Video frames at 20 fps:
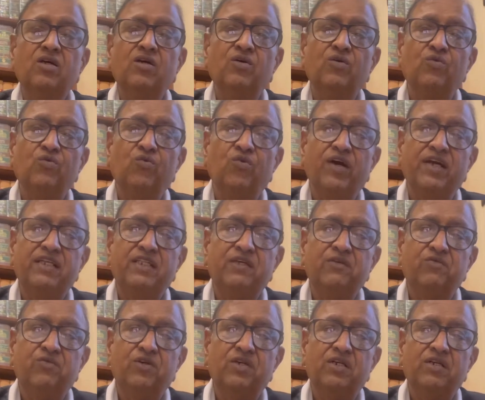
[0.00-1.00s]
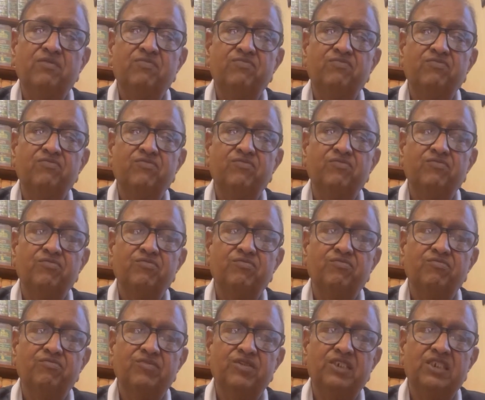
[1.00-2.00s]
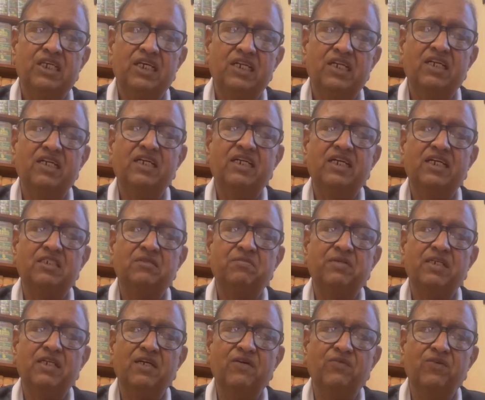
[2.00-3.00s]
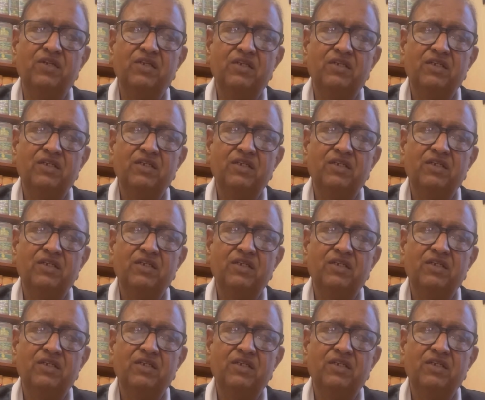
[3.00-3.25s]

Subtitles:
Why the word generally has been given